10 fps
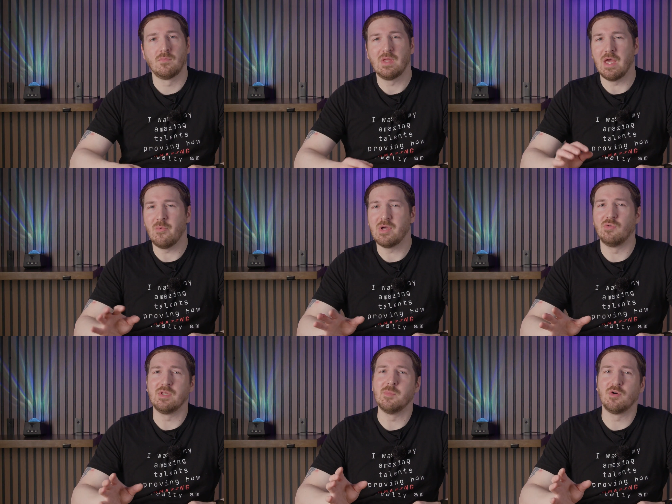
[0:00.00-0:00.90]
Gateway
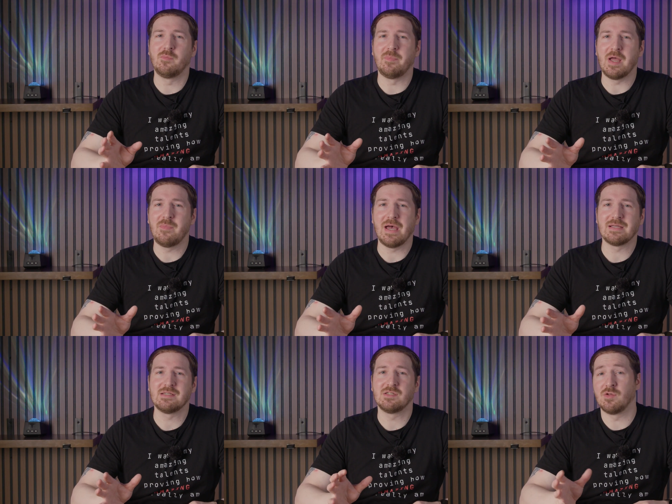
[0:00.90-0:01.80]
only mode
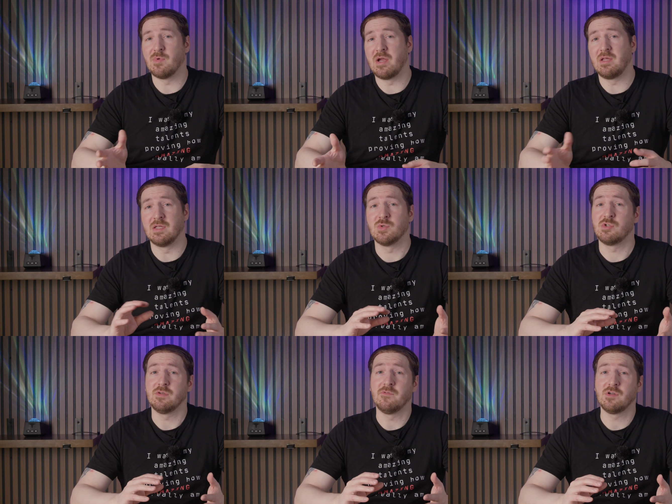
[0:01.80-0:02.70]
bypasses the routing and
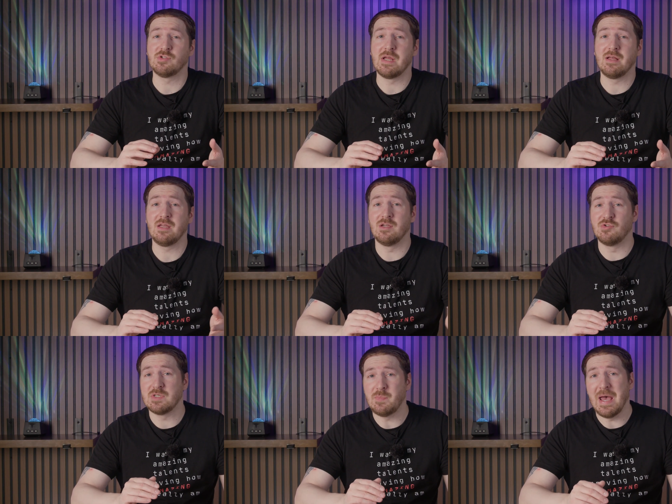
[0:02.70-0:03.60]
switching functionality and
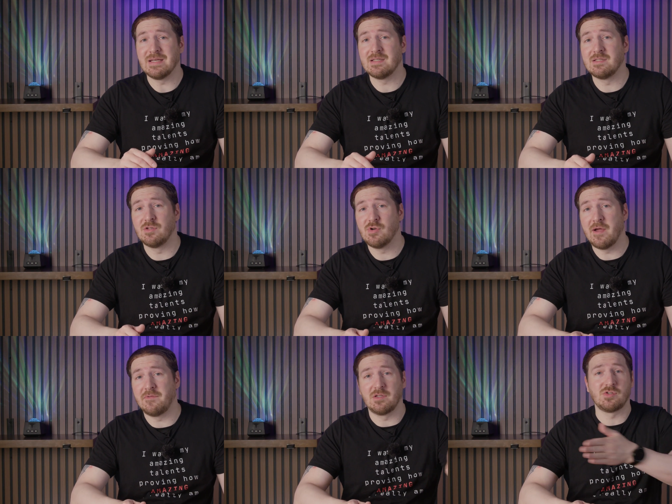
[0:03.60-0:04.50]
just passes the
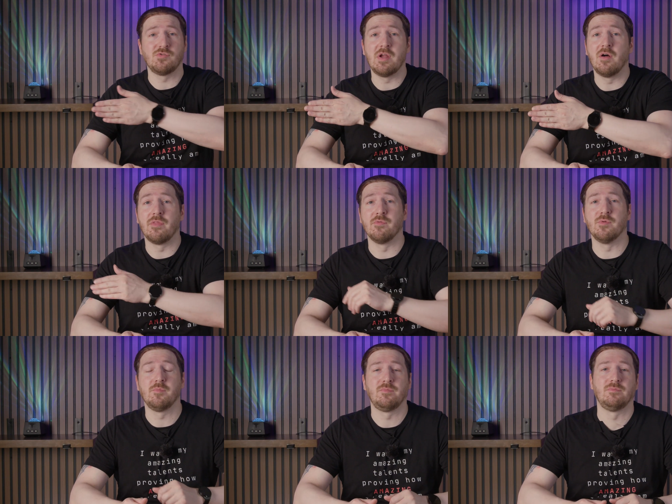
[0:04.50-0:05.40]
traffic straight on through.